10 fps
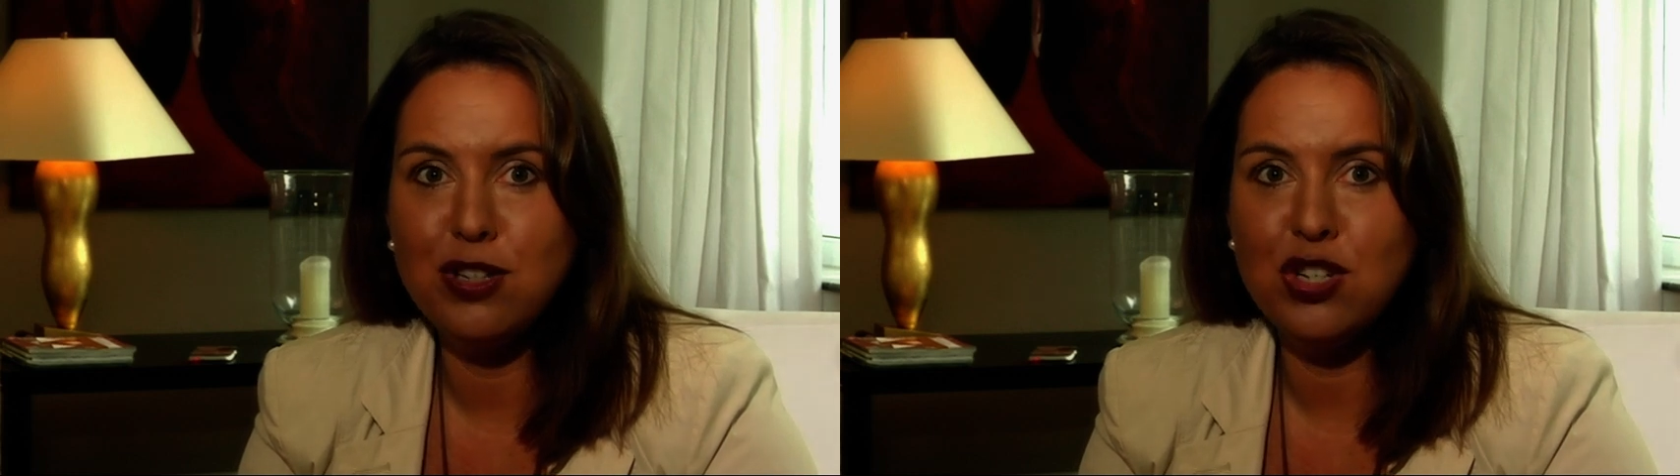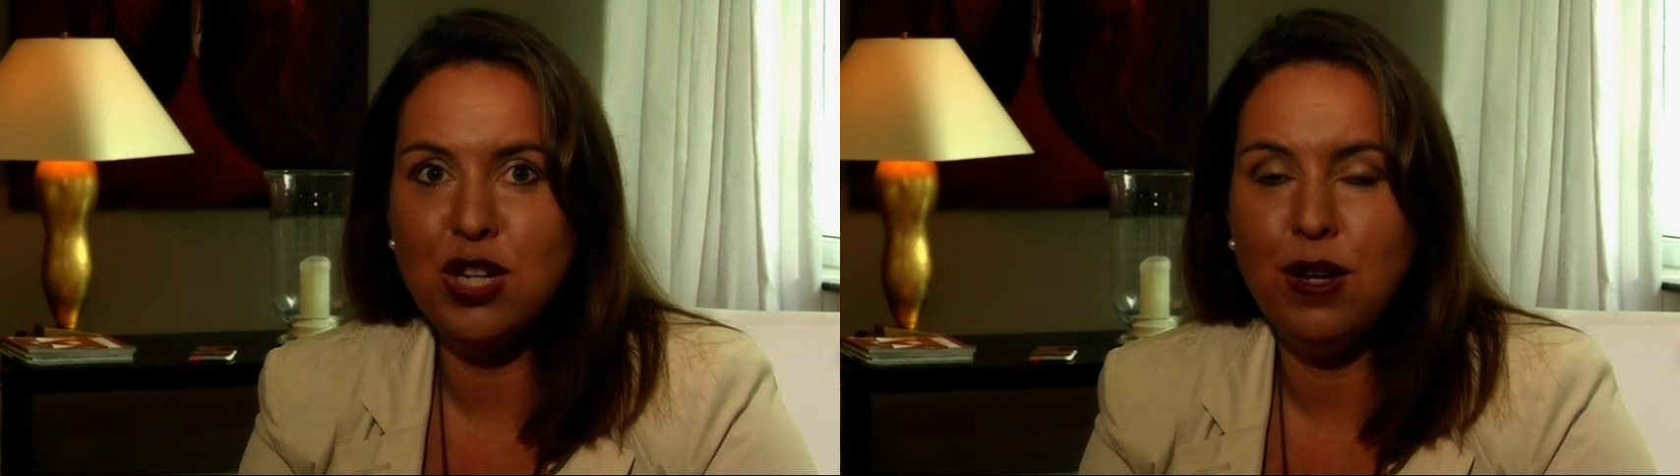
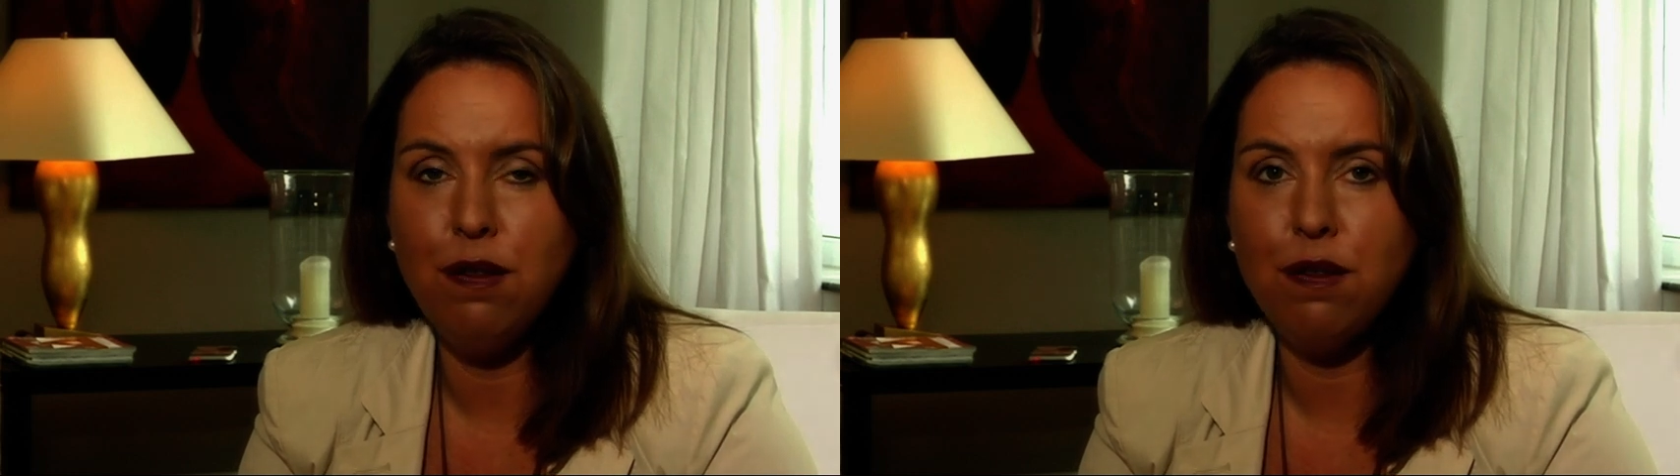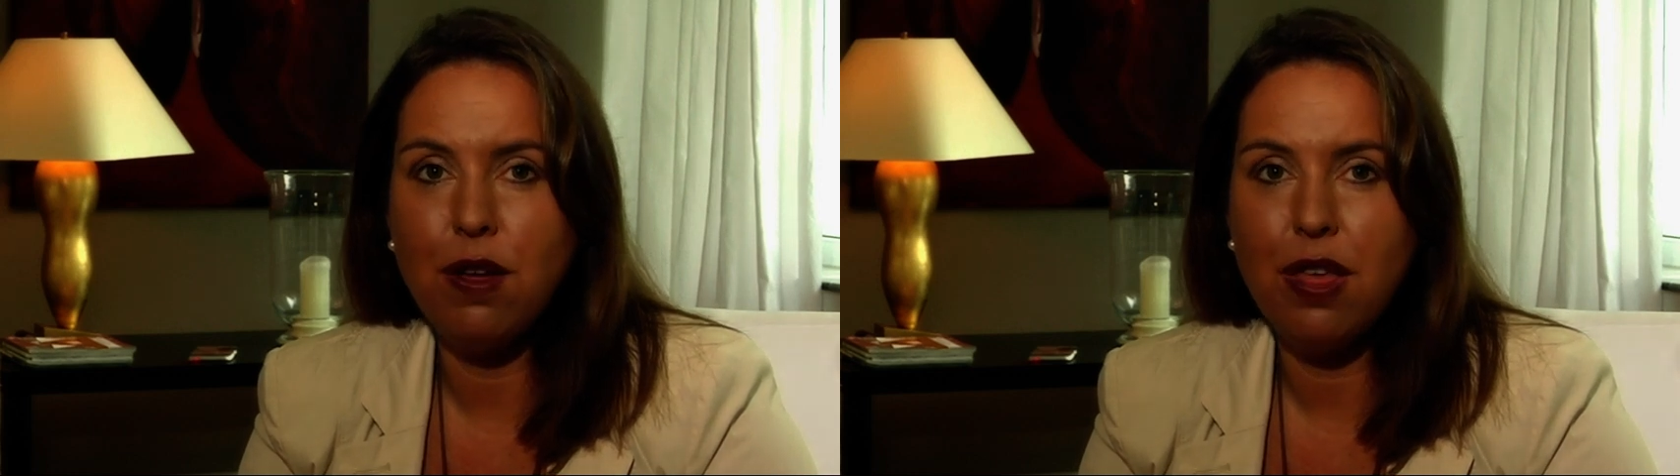
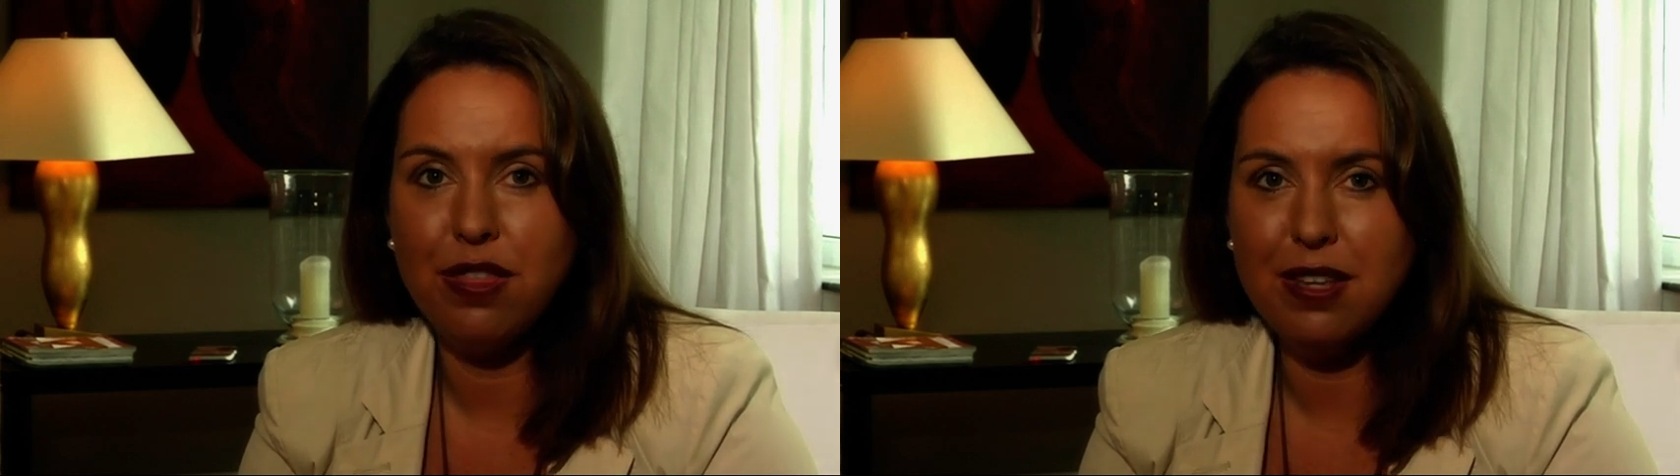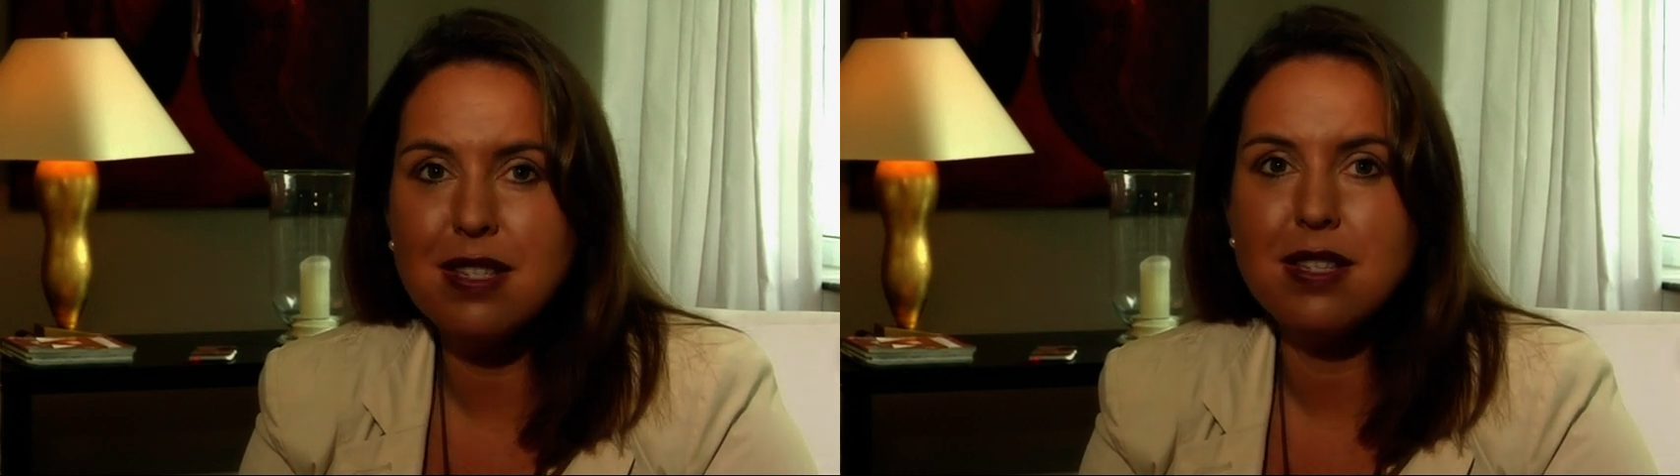achieve
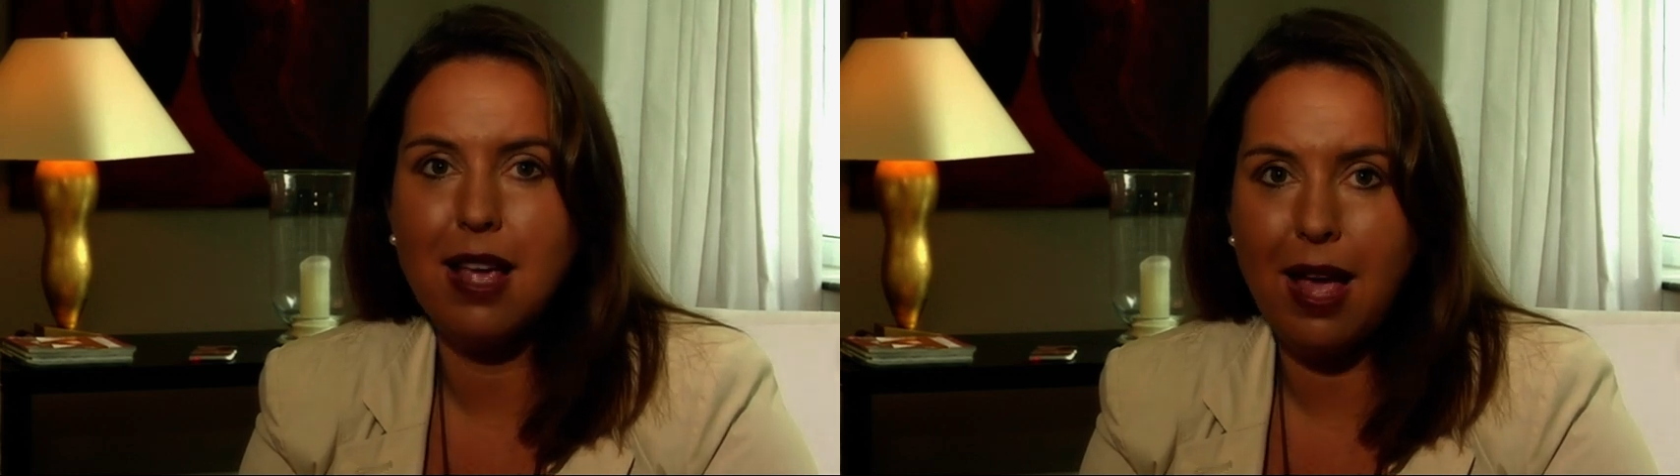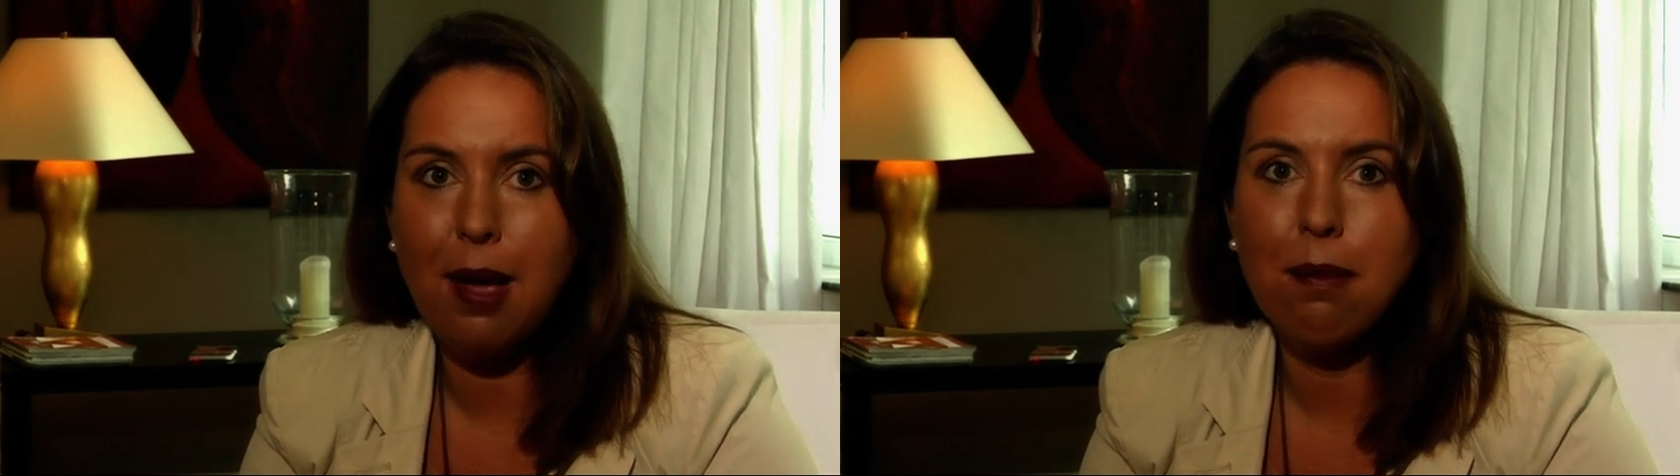
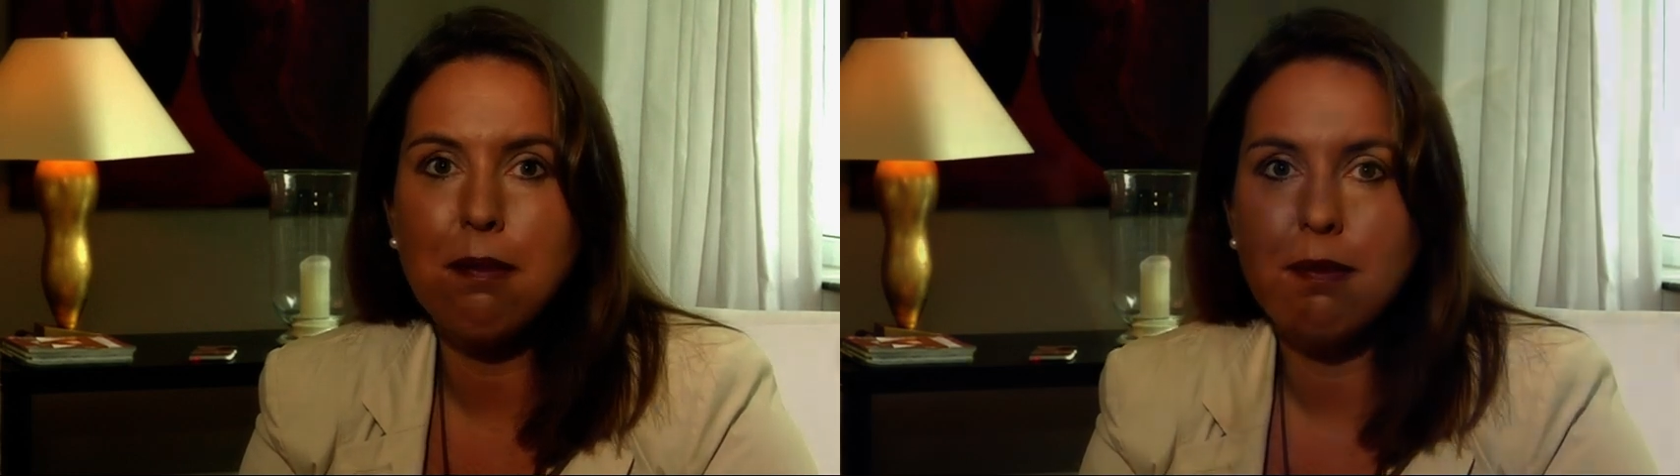this aim.